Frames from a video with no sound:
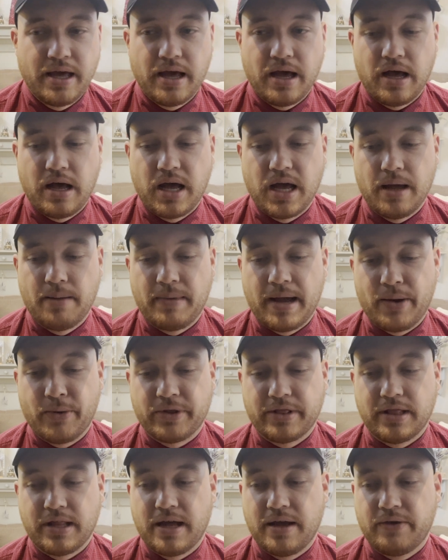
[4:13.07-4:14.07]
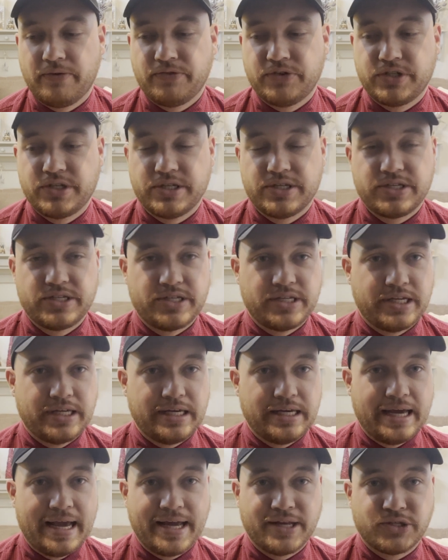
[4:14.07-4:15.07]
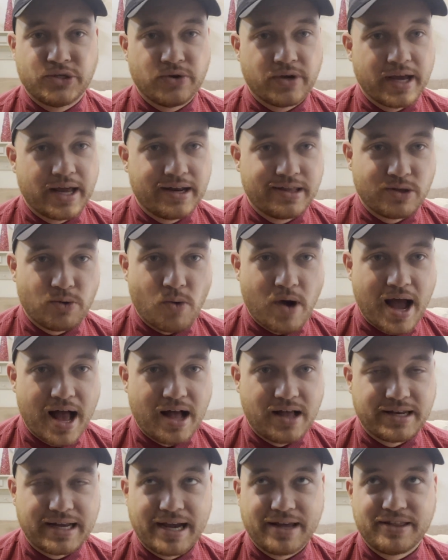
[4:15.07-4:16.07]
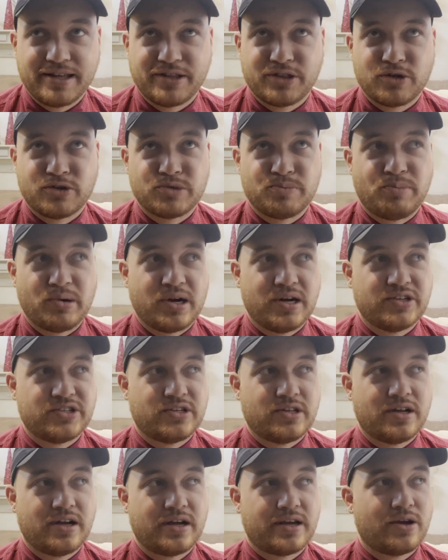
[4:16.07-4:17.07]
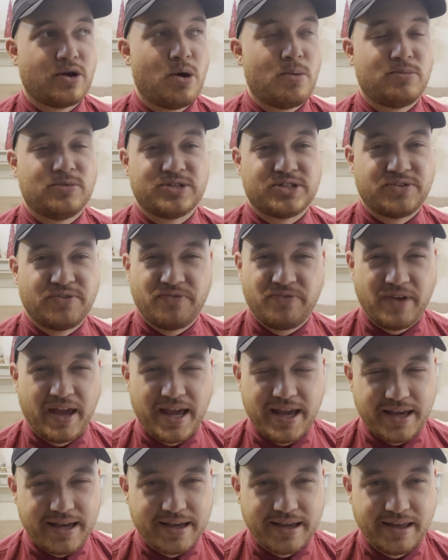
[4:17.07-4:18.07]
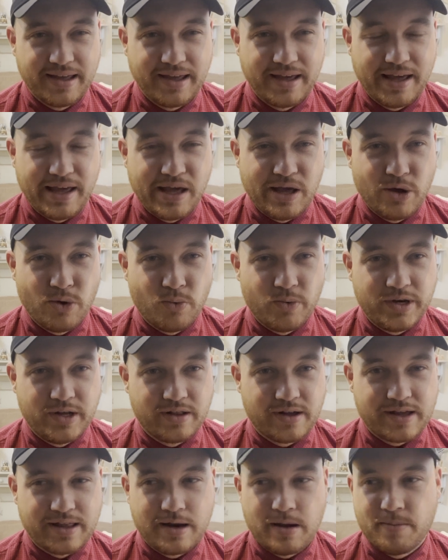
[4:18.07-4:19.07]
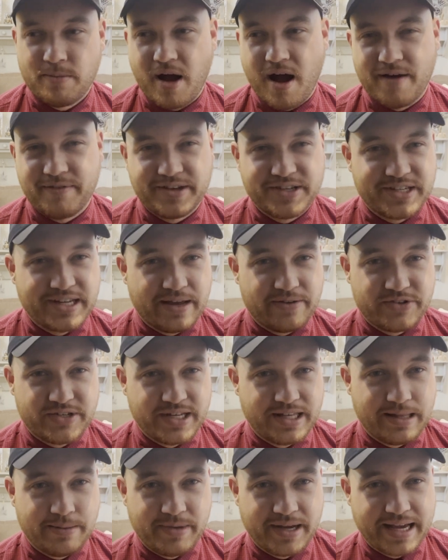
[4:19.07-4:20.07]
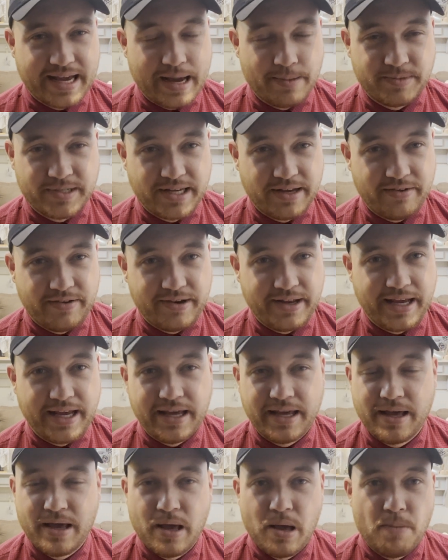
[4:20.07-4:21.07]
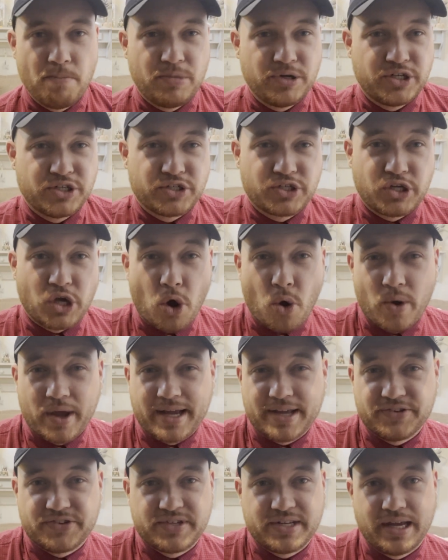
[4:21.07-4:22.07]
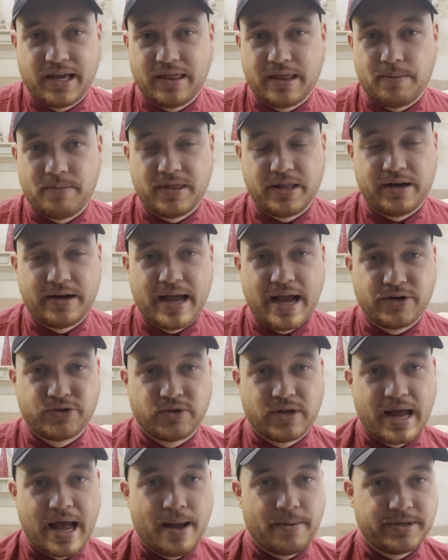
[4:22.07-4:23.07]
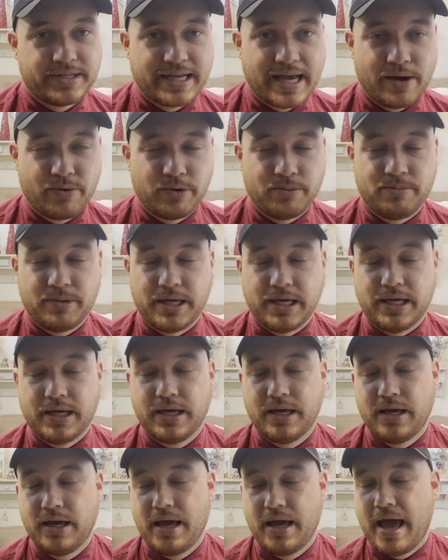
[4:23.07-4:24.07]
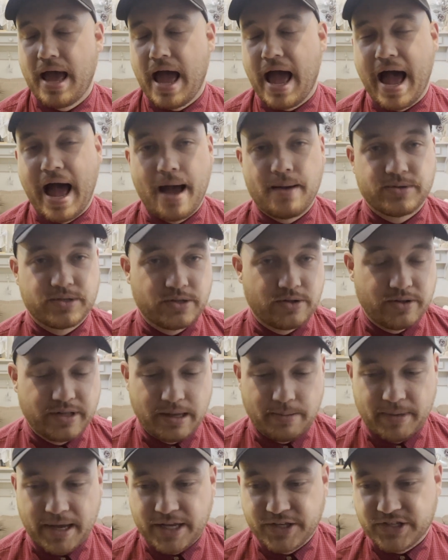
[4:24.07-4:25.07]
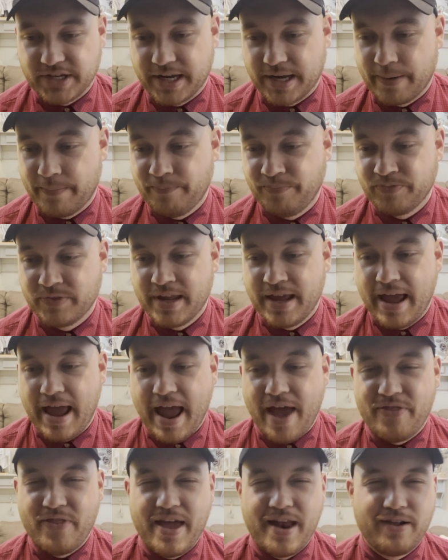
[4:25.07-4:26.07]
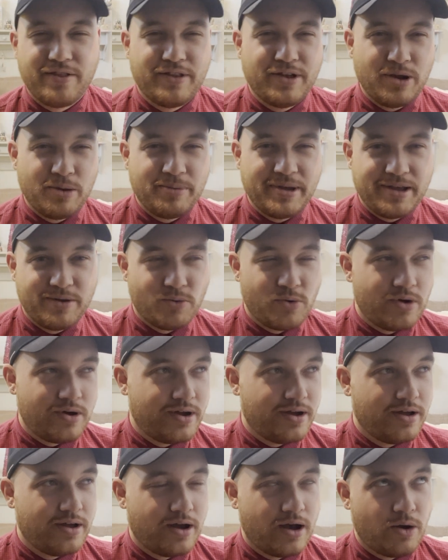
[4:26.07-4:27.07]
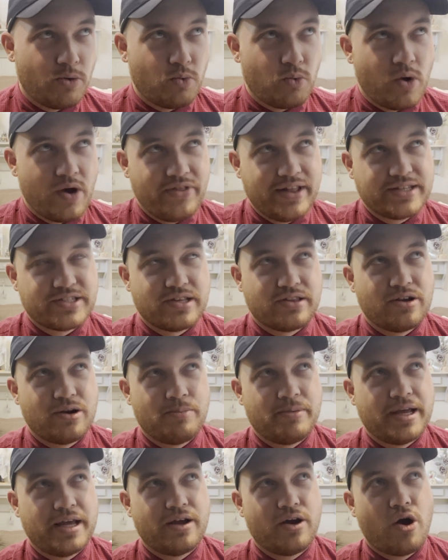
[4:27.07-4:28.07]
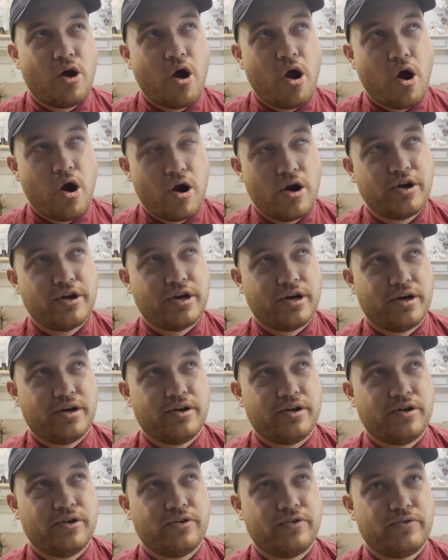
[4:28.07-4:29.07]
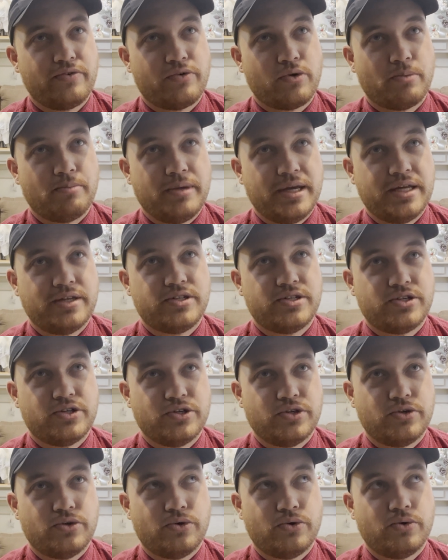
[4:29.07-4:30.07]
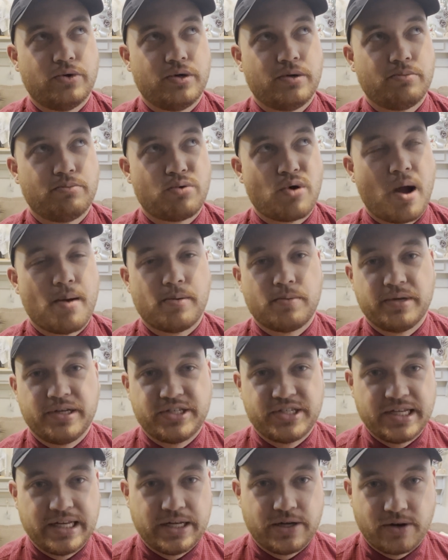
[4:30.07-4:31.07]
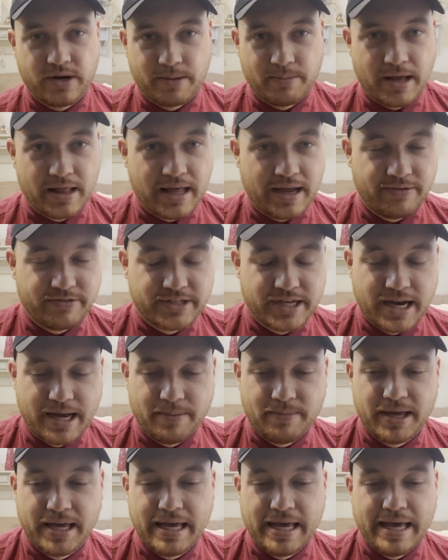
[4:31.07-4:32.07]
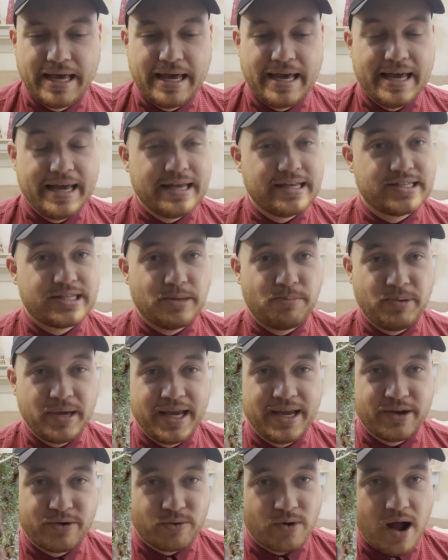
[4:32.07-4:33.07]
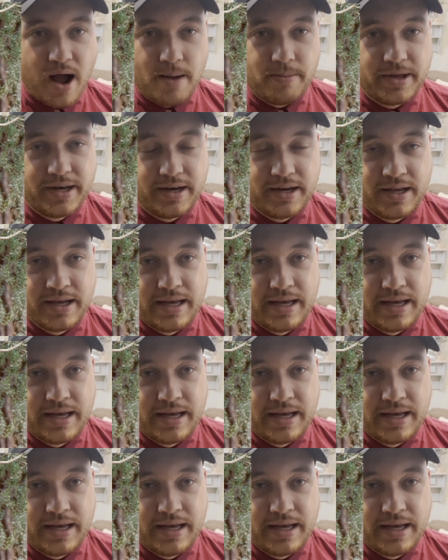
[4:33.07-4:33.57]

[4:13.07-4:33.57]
I would love to see a toucan in the wild. I think those birds look almost fake when you look at them. Obviously, I've seen them in captivity, but just going and seeing them in their natural habitat would be absolutely amazing. And then one that's a little bit harder for me to probably see during my lifetime is the pink robin.